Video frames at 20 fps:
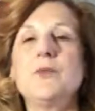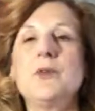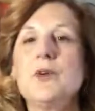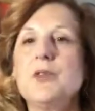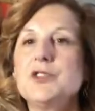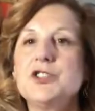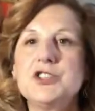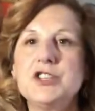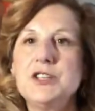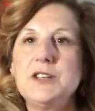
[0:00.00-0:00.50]

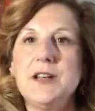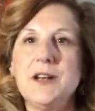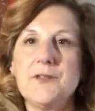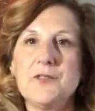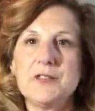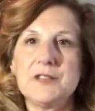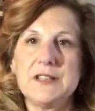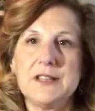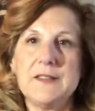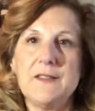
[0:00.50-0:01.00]
Well, she
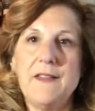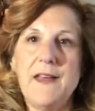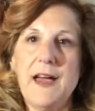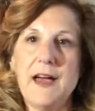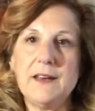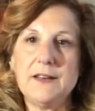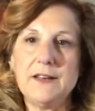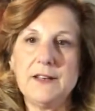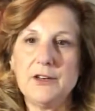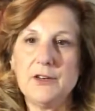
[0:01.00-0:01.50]
never did
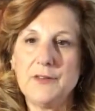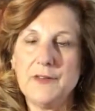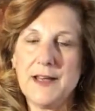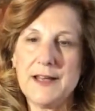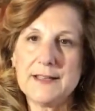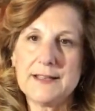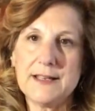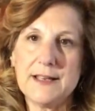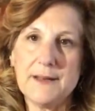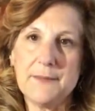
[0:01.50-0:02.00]
that. You know,
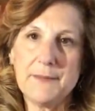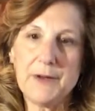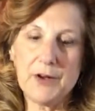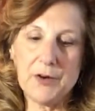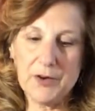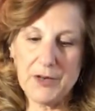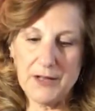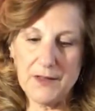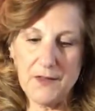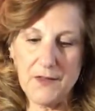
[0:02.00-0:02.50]
that's an
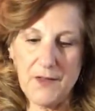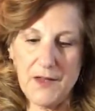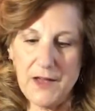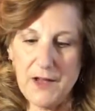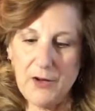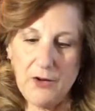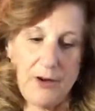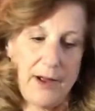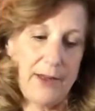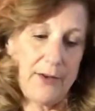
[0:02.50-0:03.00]
American
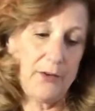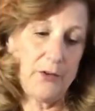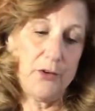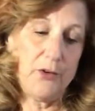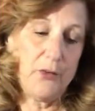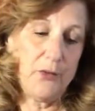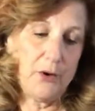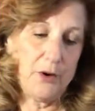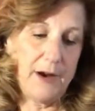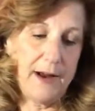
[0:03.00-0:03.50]
thing, or I don't know,
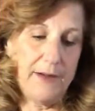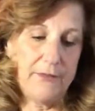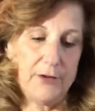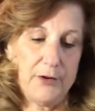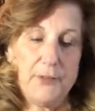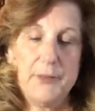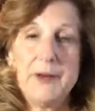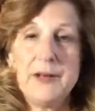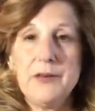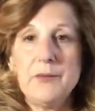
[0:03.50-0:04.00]

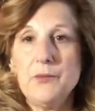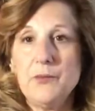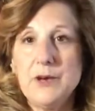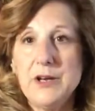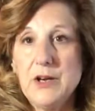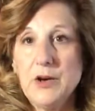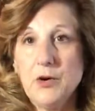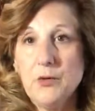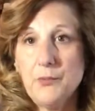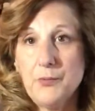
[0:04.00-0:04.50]
wherever, but we